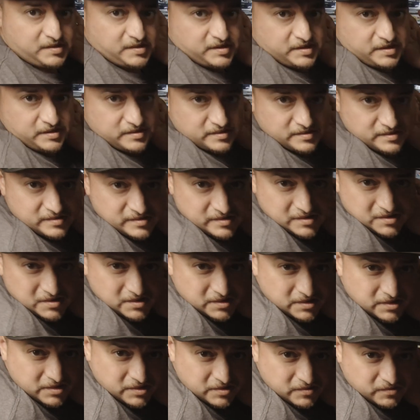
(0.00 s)
Okay,
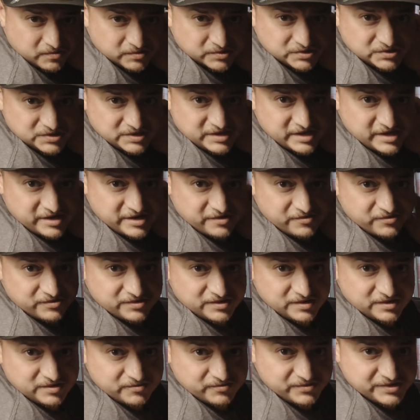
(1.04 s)
once you got
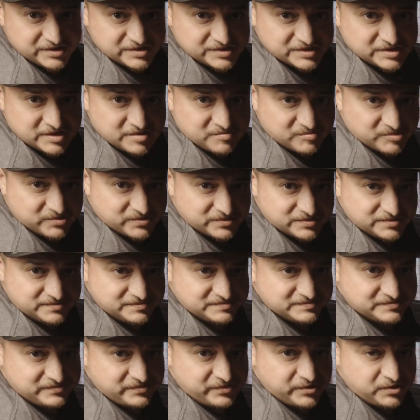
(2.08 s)
everything reassembled,
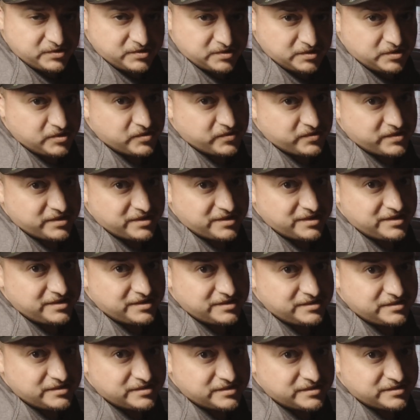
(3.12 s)
you can go ahead
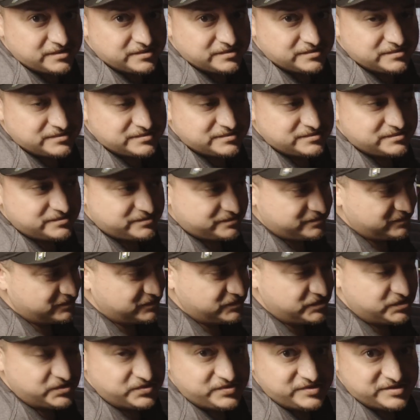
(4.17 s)
and
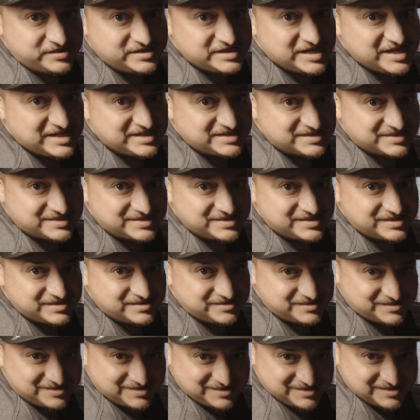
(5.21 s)
do the test.
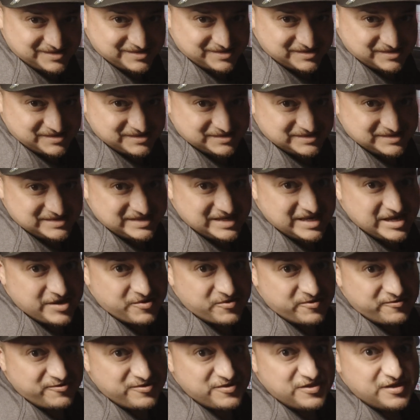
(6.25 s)
See how
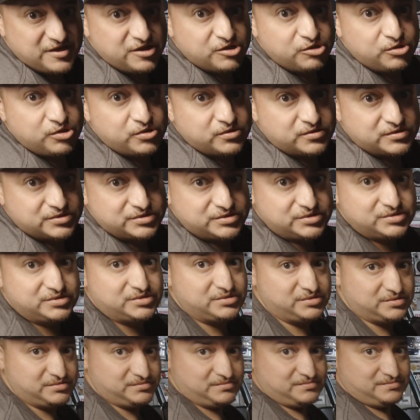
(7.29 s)
everything
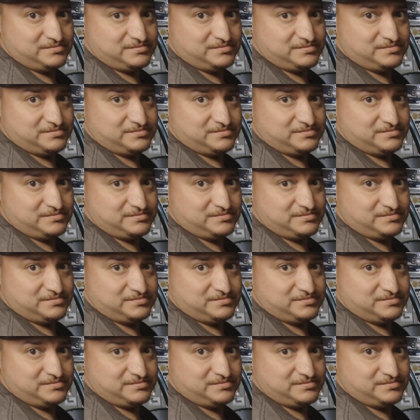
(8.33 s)
works.